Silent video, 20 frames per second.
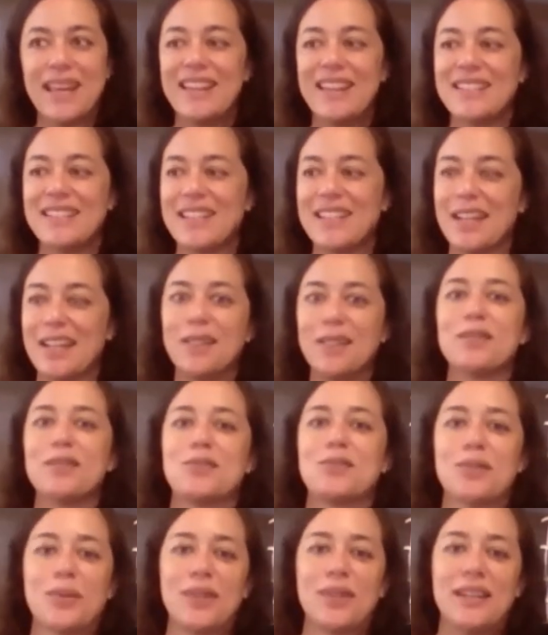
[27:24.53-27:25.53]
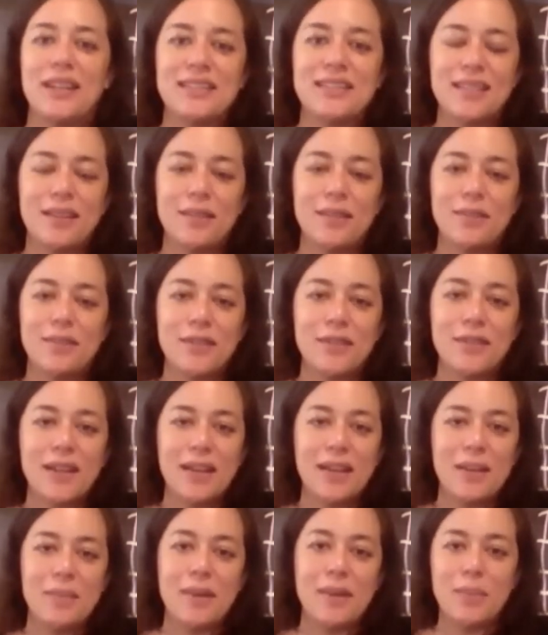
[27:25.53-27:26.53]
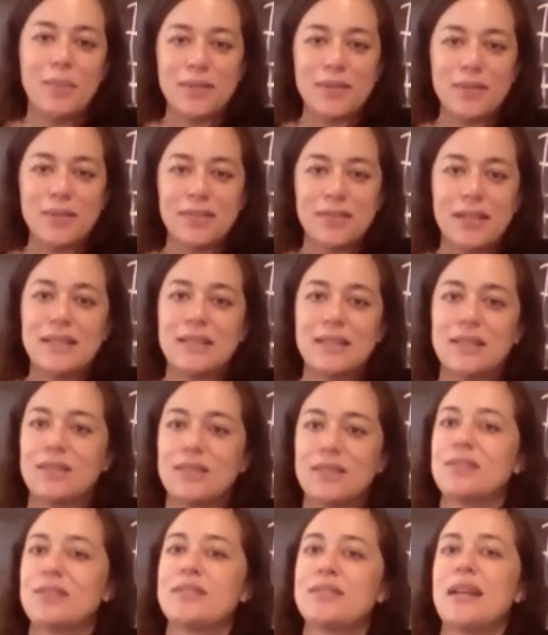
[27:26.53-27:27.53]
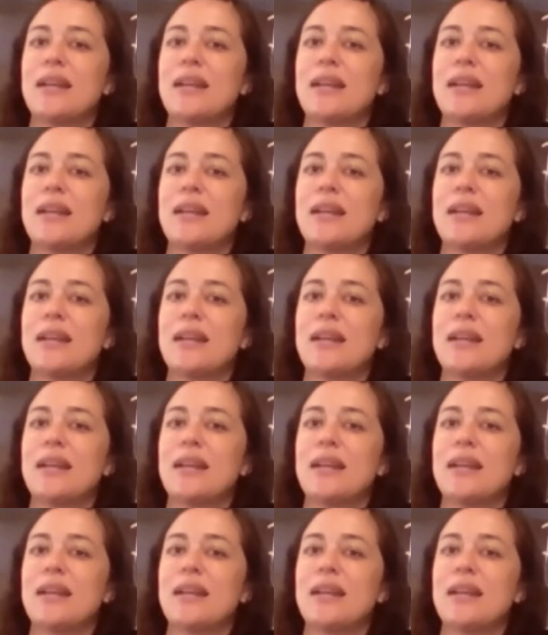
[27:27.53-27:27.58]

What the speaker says: telling the stories of my personal ancestors